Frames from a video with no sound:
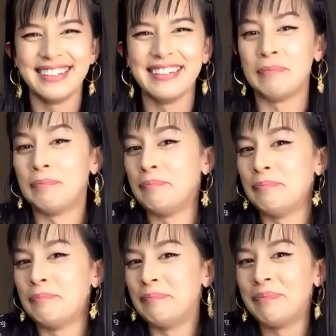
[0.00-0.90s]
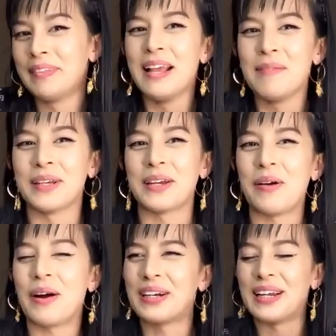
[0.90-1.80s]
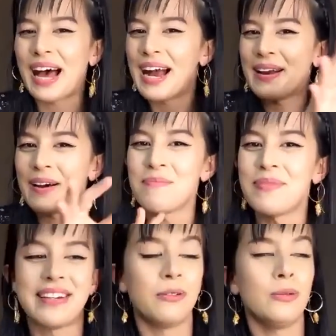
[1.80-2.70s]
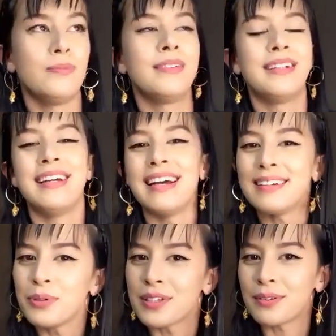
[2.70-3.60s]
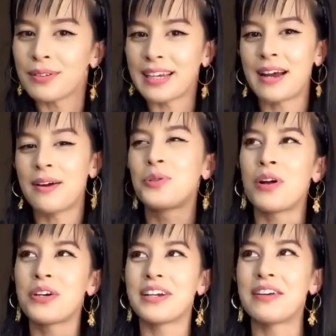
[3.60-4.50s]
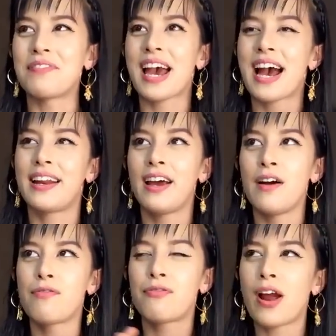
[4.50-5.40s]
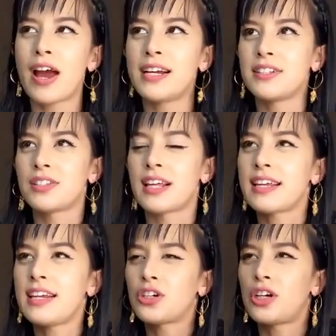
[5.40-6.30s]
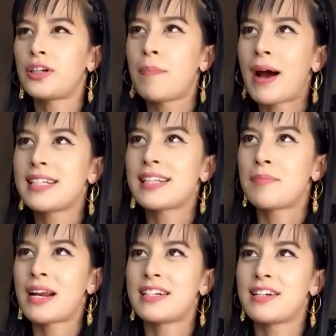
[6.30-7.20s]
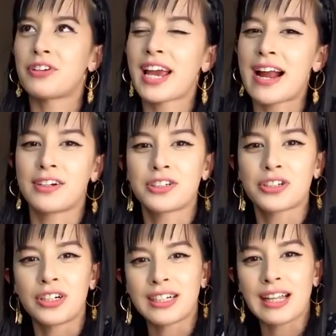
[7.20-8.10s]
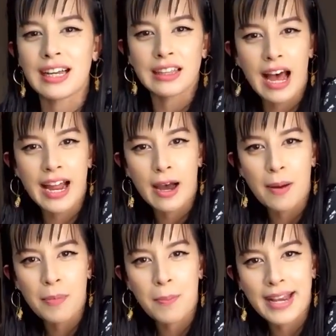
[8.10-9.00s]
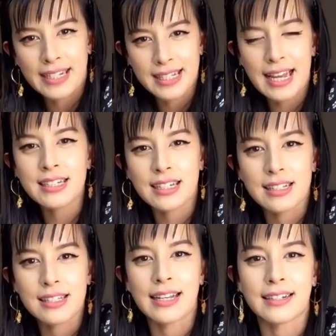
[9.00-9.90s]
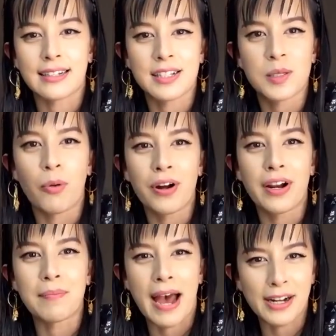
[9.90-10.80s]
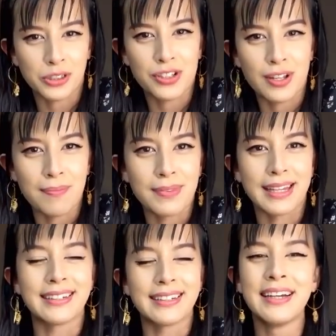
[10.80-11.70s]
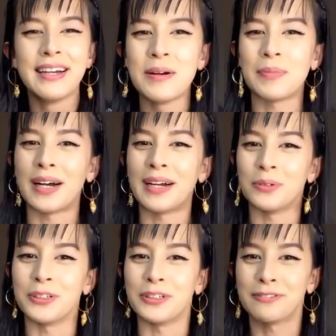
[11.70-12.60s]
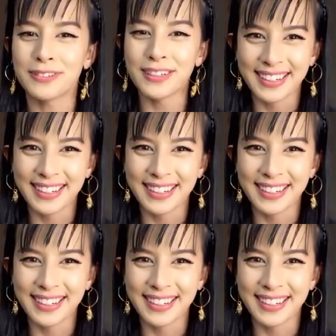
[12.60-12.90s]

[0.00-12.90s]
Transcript: right. Like are you all gonna line up and ooh, with it? Like I was wondering if he had friends that each on their bicep had a different character and they'd like line up and make a sentence like at a sporting match or something. But woof.